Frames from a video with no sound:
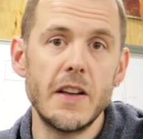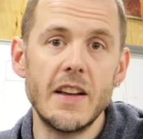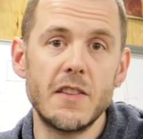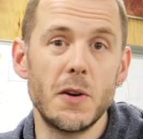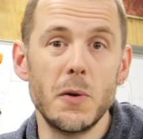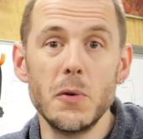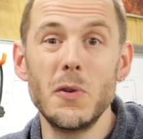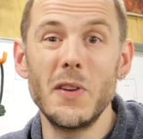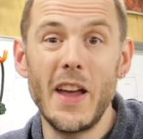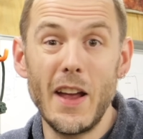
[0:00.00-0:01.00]
a
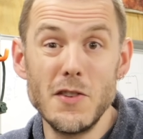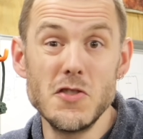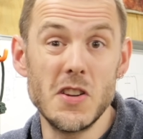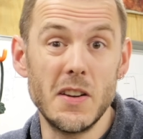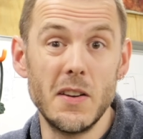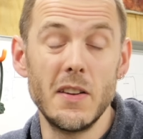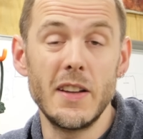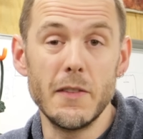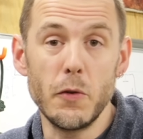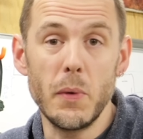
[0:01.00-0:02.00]
total engine
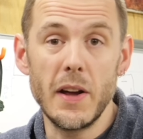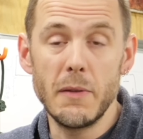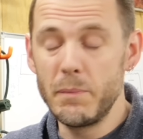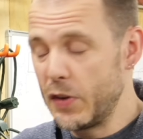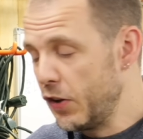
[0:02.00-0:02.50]
giveaway.